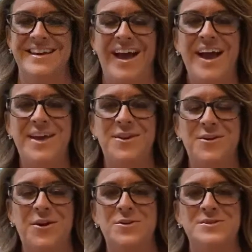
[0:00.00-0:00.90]
Hi
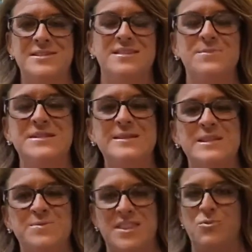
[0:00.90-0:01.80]
kindergartners, it's Mrs.
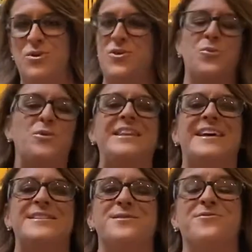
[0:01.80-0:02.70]
Smith with your reading
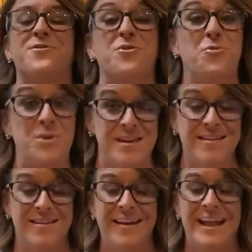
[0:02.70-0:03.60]
lesson for the
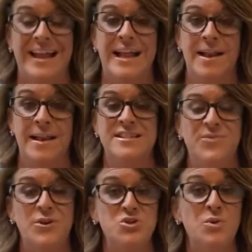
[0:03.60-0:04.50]
week. Let's
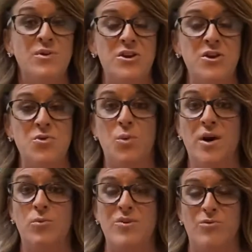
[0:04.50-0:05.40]
first review
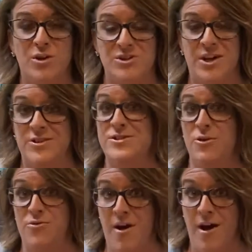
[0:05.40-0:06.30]
what we've worked on so
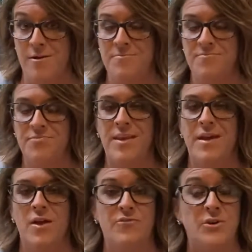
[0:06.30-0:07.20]
far.
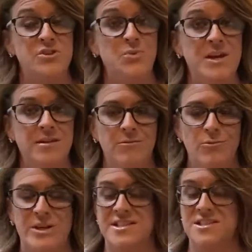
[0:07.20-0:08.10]
First week, we
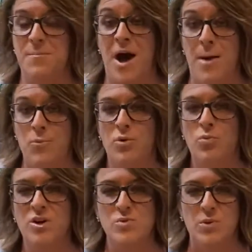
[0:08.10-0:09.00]
did some popcorn
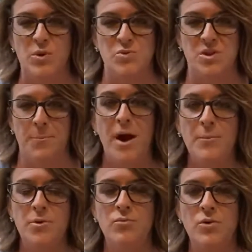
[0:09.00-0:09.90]
words. We worked with our
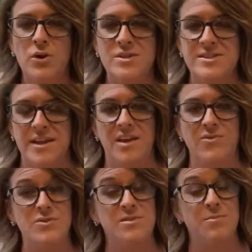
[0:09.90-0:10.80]
popcorn words. I gave
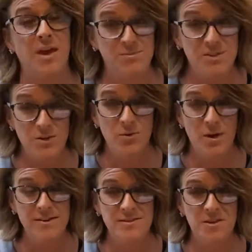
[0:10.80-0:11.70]
you some games that you
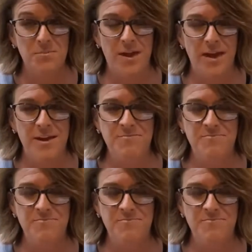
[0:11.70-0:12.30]
guys could play.